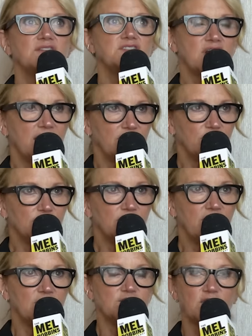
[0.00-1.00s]
child,
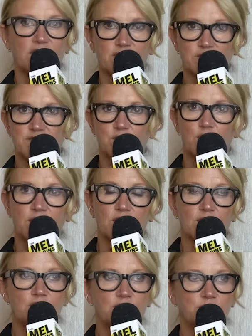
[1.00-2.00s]
our daughter
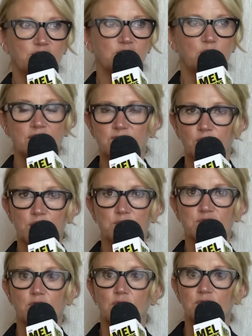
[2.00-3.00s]
Sawyer, who's 24
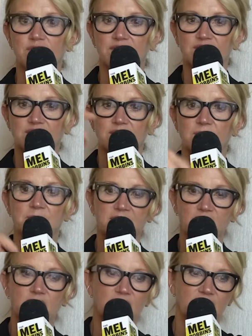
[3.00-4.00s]
years old, is in the
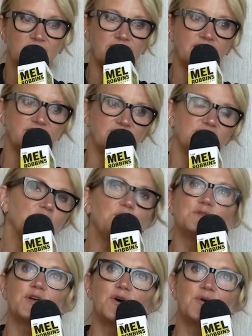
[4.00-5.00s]
middle of a
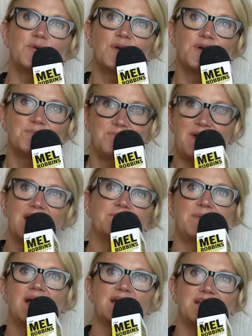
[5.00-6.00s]
solo
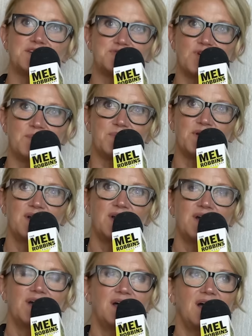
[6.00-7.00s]
backpacking trip
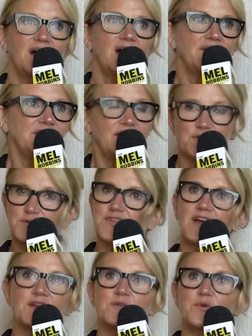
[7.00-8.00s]
on the other
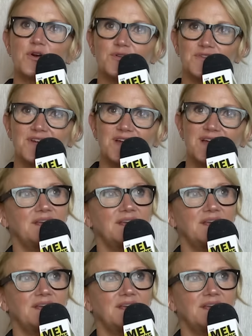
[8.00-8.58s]
side of the world.